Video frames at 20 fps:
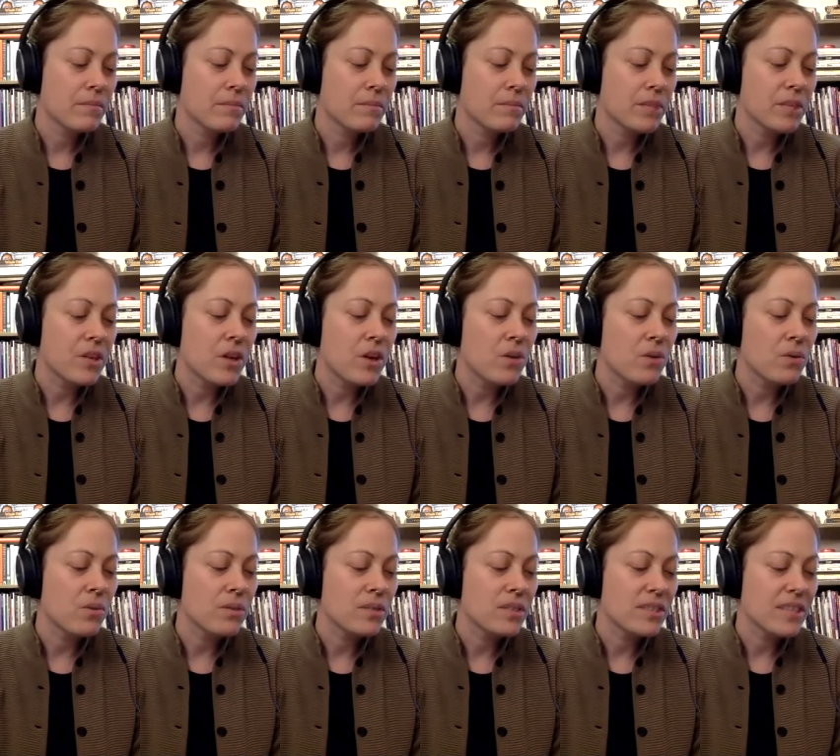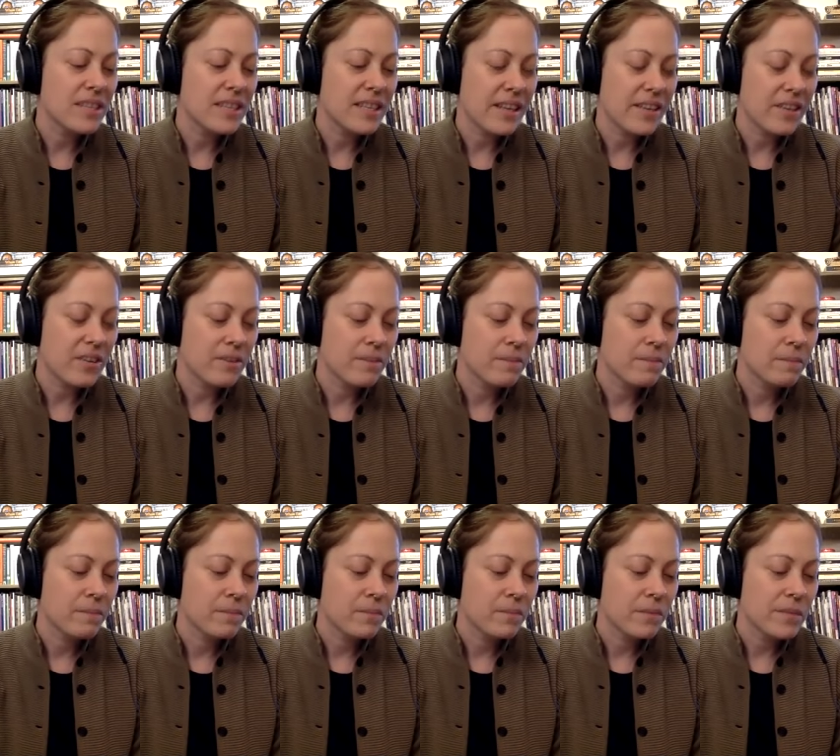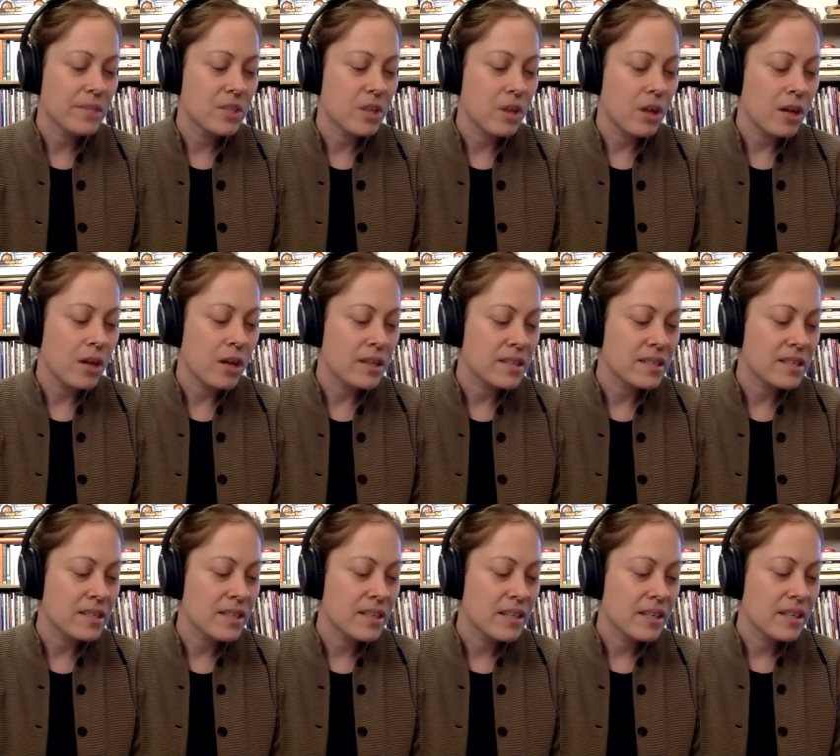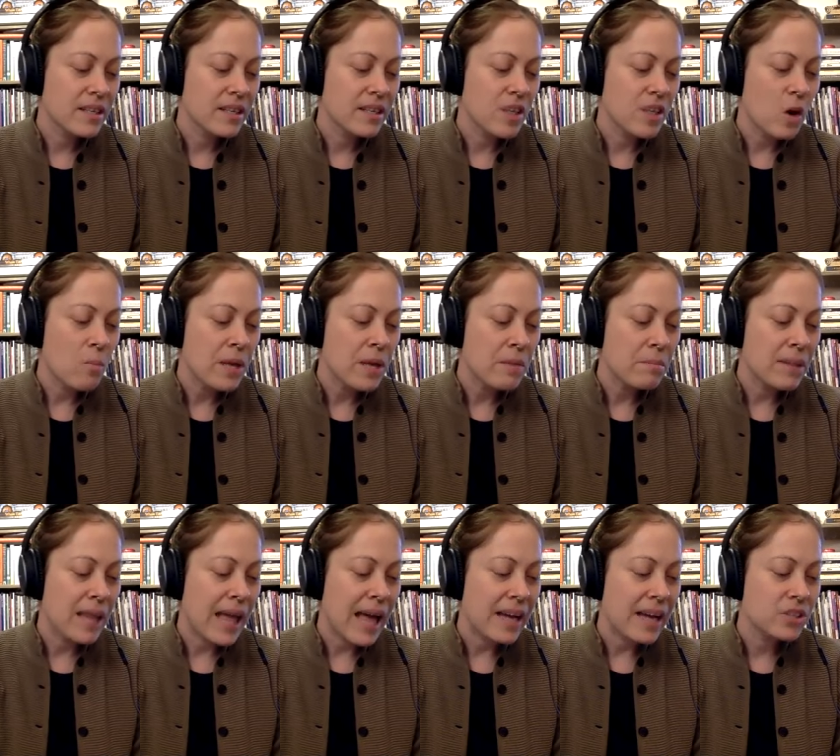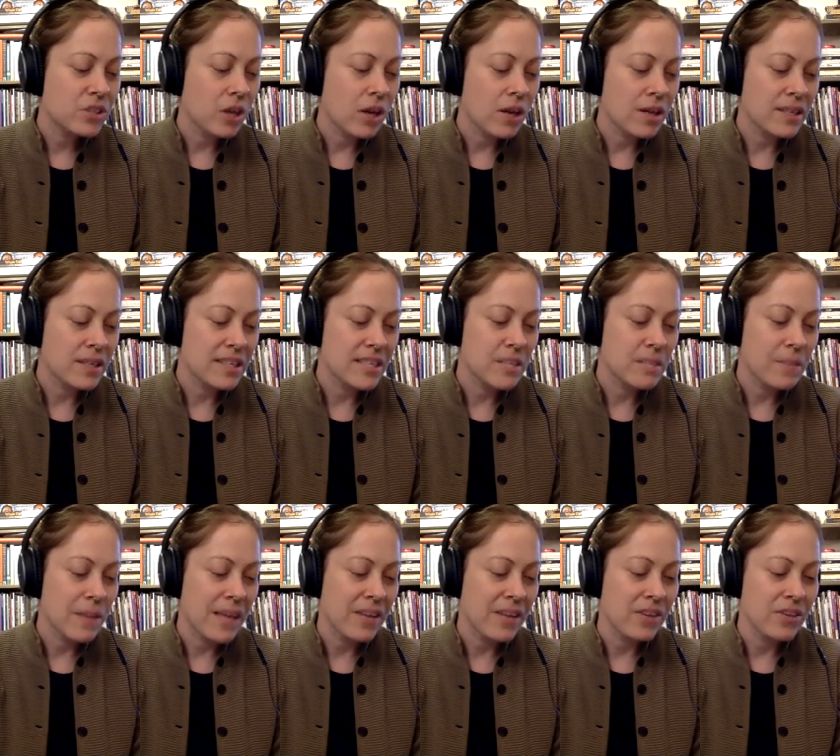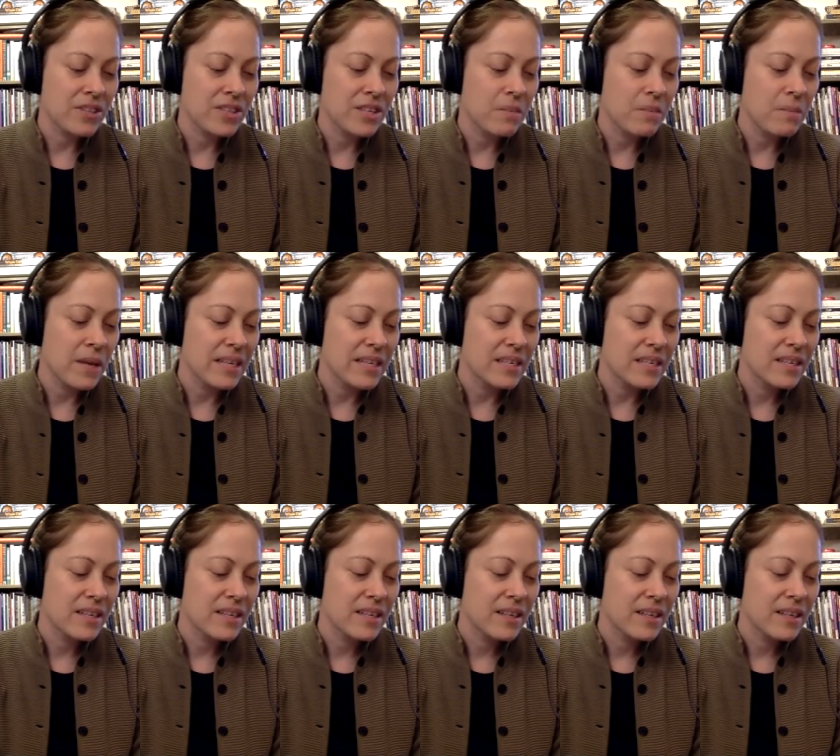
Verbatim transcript: But no, said the other, it was dogs, loping black dogs the Spaniards had meant.